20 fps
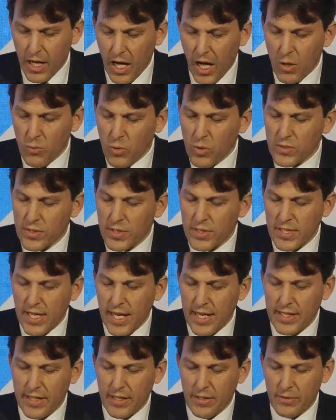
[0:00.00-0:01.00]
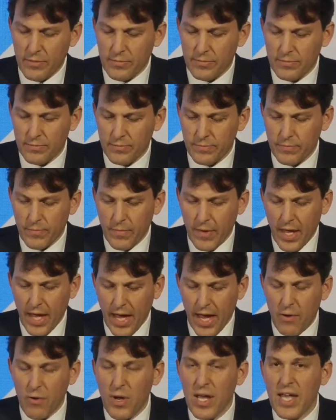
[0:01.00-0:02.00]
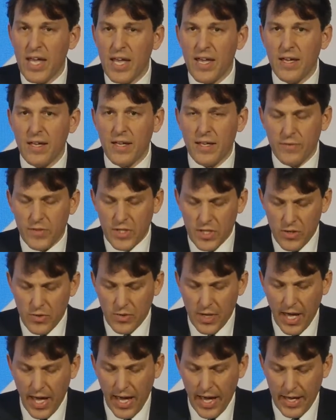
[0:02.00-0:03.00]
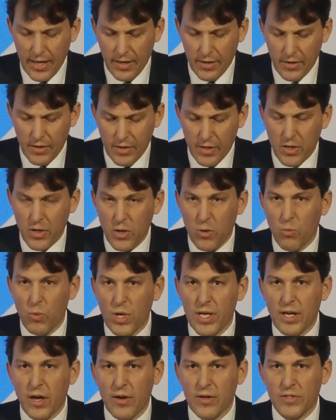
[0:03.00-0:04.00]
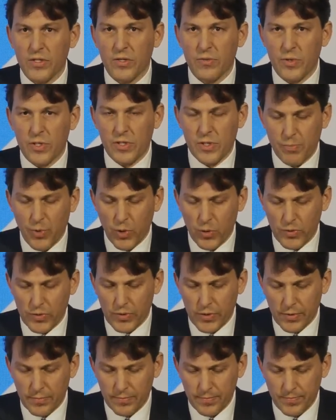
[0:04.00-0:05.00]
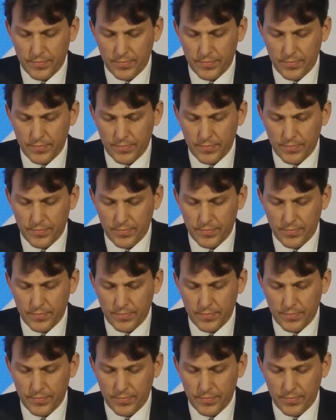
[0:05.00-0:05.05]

I want to tell you how here in the UK we're going to respond.